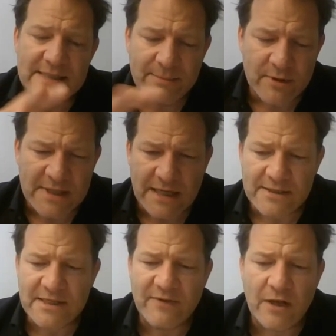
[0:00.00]
simultaneous
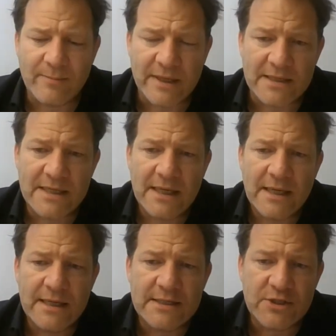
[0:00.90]
development
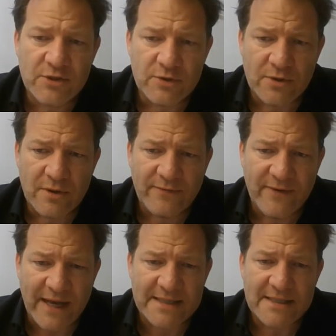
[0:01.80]
is due to the
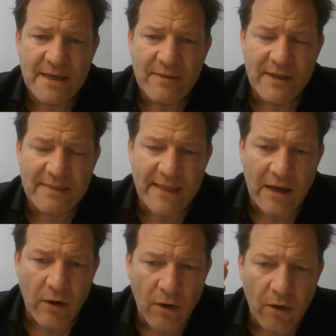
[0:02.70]
fact that they
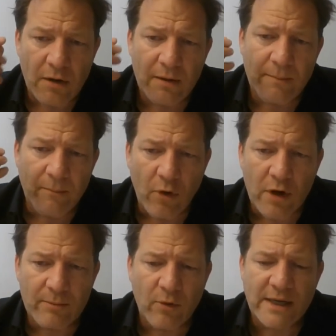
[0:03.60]
all more
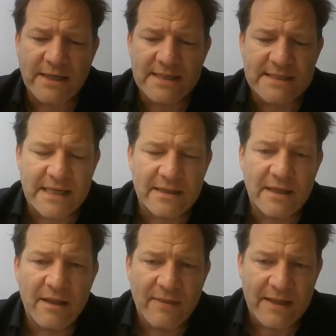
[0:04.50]
and more understand
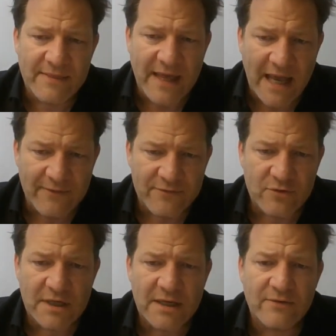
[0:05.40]
that they have to
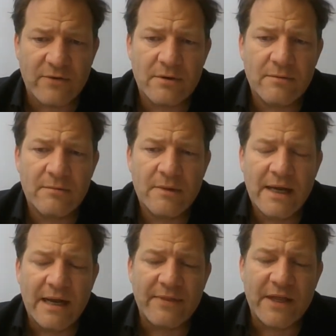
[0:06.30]
deliver
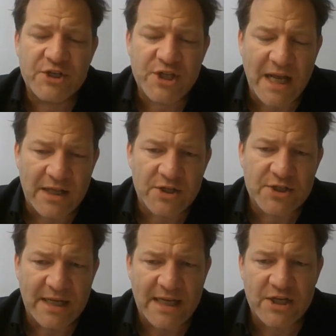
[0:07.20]
and that challenge
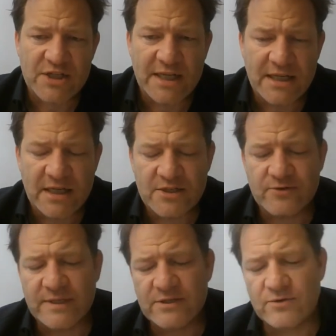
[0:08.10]
their national
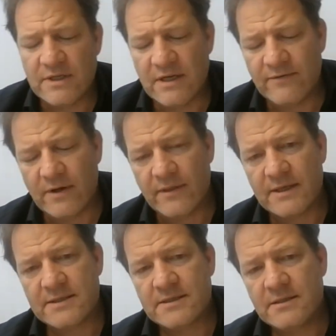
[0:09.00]
industries to deliver on
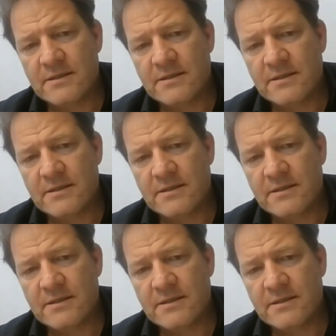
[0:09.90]
this.